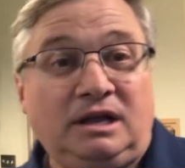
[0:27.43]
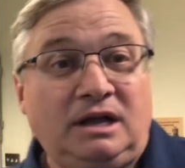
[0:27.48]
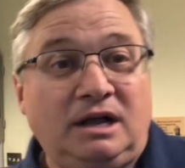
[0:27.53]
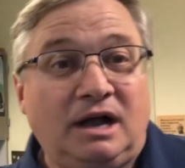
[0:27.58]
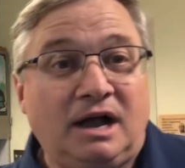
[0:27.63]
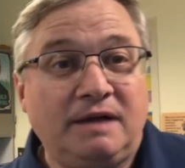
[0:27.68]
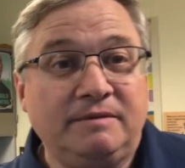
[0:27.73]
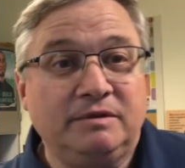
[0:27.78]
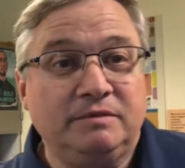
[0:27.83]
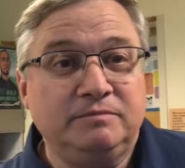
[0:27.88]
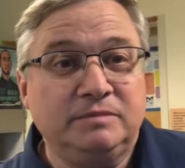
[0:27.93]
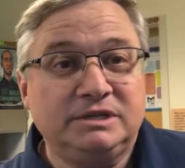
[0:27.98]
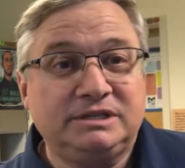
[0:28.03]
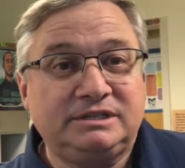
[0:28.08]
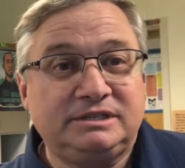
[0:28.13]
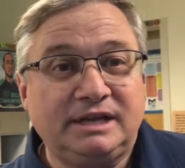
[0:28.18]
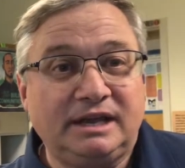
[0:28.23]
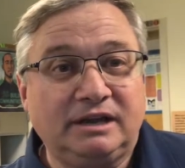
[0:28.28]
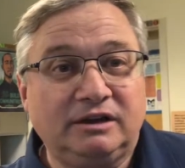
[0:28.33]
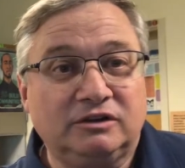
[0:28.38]
I'm in Ms.
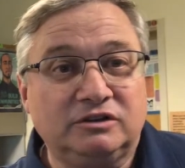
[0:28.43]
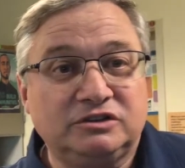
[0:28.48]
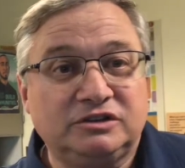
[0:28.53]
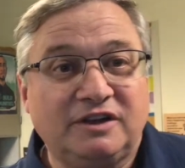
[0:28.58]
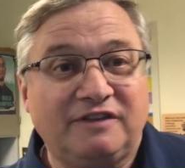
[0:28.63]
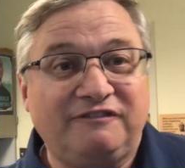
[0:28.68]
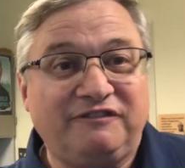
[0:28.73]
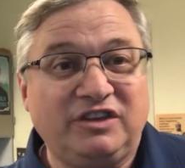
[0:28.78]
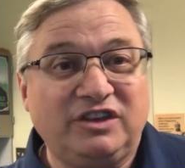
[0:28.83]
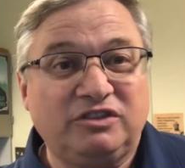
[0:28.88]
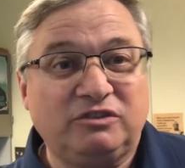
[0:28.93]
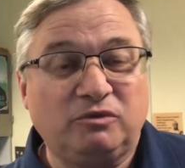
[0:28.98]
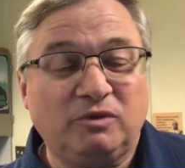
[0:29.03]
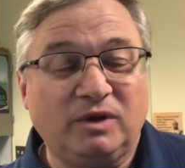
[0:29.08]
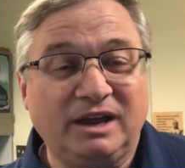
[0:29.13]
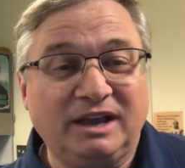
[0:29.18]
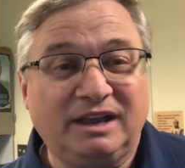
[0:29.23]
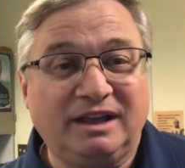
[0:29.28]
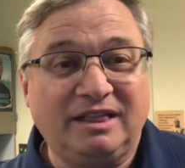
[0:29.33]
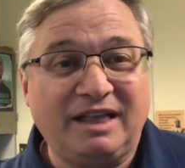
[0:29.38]
Sager's fifth
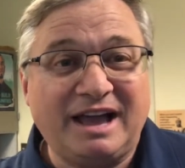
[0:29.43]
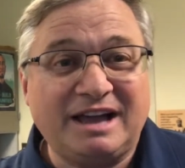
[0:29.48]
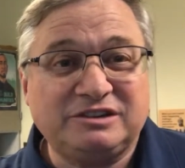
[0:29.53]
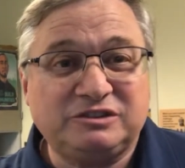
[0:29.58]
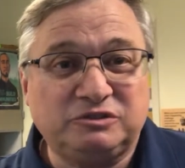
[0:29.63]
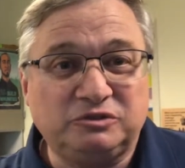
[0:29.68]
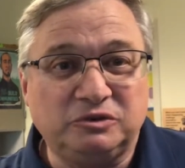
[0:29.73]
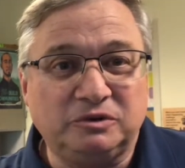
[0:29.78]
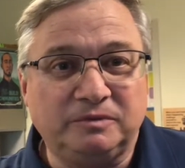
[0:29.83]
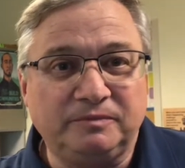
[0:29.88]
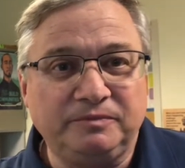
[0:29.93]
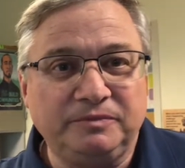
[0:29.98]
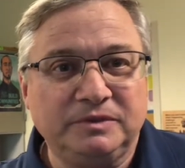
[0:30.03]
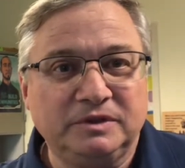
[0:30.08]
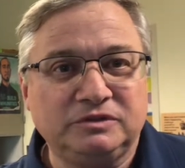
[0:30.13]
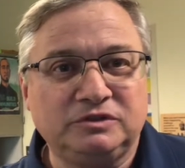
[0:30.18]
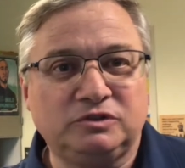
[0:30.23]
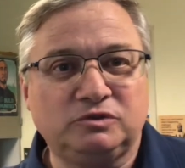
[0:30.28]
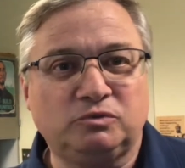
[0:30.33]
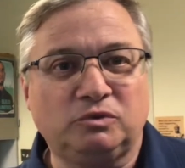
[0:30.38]
grade classroom.
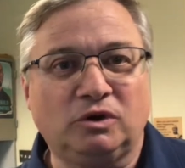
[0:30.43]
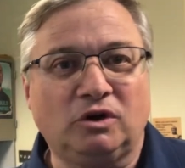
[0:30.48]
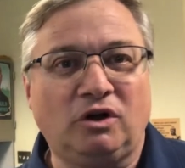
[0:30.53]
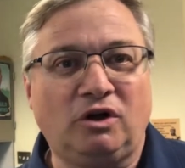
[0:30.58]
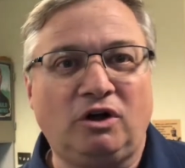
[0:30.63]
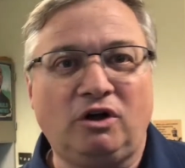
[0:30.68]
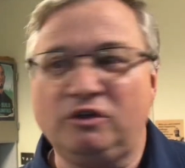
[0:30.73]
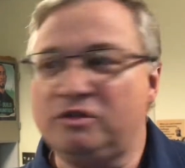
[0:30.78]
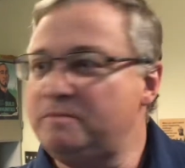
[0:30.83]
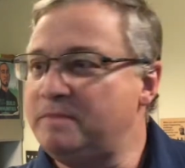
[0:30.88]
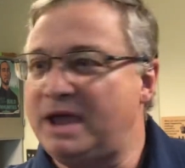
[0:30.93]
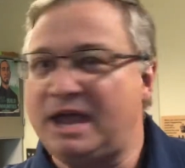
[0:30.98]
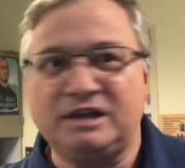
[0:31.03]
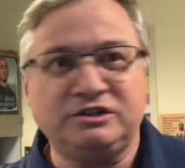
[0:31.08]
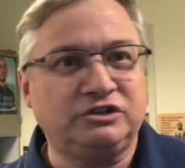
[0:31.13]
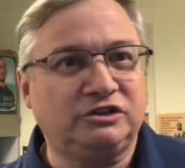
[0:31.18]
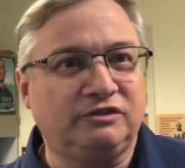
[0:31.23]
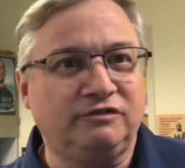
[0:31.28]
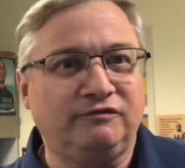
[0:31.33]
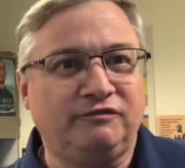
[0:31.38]
This is where all the
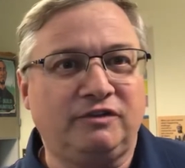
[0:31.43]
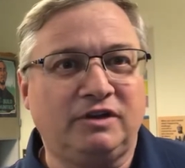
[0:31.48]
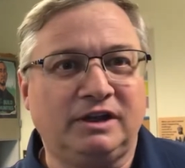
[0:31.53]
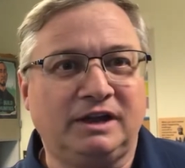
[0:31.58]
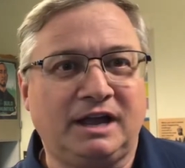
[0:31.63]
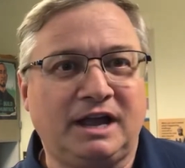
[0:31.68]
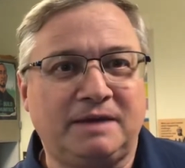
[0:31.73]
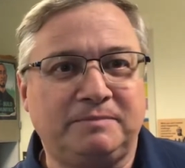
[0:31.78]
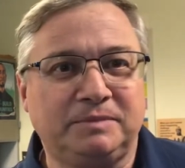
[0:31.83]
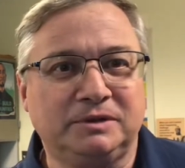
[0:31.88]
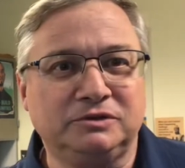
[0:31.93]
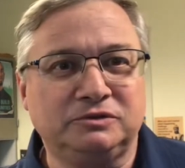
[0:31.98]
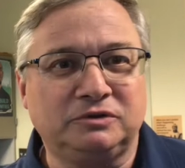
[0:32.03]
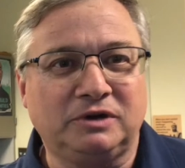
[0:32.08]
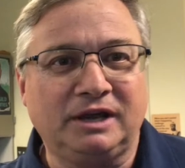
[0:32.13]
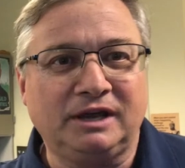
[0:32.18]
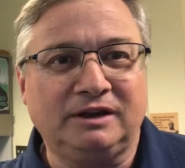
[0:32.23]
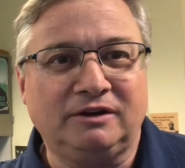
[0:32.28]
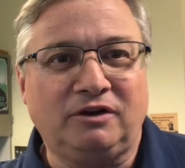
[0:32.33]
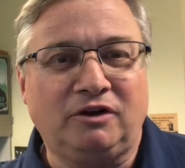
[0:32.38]
magic and fun happens,
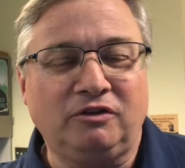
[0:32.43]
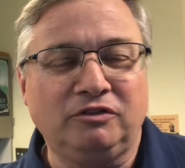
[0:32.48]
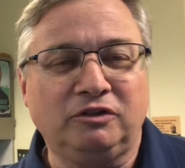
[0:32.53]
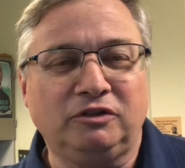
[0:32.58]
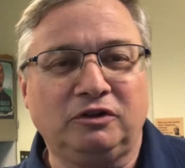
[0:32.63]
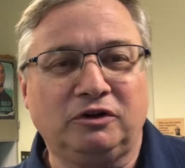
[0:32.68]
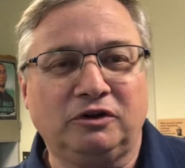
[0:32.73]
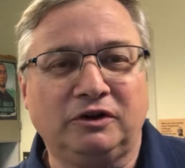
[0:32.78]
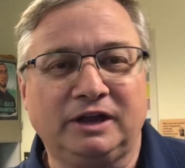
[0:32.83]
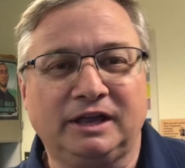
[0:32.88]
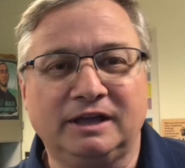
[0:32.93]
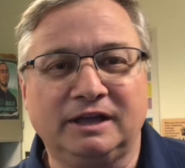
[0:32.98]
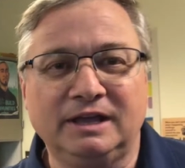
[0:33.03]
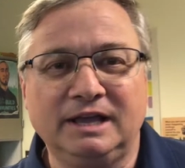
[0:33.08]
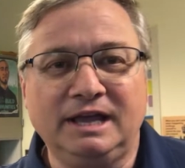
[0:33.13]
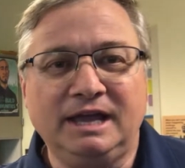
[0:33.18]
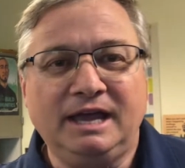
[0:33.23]
right? All the learning.